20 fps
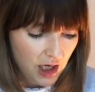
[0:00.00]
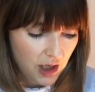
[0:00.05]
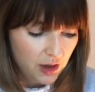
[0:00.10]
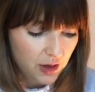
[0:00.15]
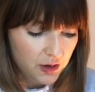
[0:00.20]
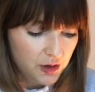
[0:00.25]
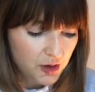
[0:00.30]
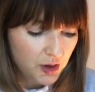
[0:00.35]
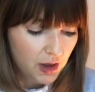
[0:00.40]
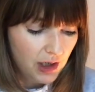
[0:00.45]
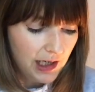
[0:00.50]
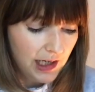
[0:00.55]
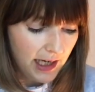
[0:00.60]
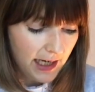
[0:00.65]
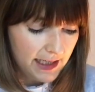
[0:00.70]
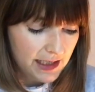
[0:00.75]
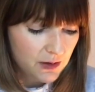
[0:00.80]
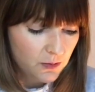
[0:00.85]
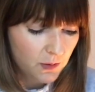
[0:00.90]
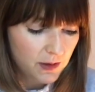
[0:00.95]
The true
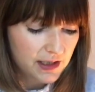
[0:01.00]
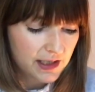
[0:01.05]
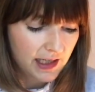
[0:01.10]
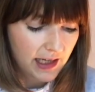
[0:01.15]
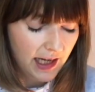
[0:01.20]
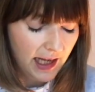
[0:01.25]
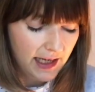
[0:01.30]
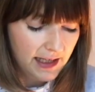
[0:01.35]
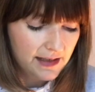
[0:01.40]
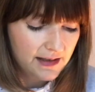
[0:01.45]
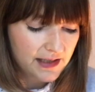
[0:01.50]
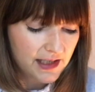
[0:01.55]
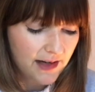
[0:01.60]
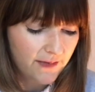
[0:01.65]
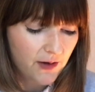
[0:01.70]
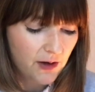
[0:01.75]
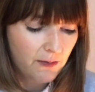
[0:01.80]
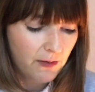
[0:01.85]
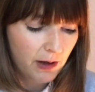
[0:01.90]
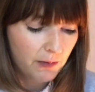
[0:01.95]
light, which enlightens
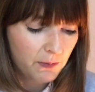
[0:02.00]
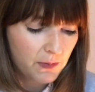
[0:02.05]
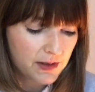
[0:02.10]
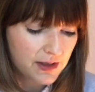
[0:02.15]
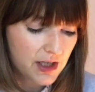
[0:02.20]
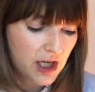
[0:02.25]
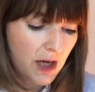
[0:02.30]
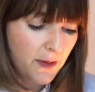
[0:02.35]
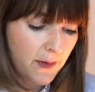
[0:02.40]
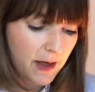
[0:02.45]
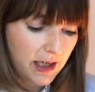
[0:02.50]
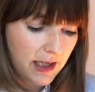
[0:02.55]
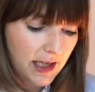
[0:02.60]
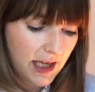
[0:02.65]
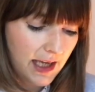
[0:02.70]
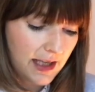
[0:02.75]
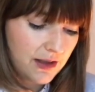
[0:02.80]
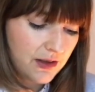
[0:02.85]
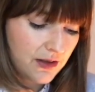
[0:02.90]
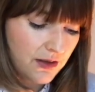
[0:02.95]
everyone, was coming
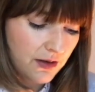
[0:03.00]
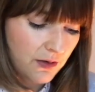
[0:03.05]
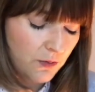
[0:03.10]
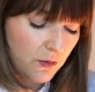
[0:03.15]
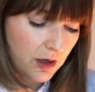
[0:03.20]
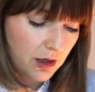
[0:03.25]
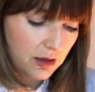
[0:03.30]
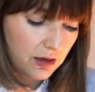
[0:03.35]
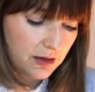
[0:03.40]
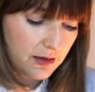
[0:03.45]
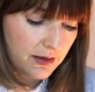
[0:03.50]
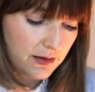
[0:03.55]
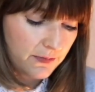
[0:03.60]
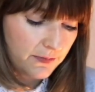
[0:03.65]
into the world.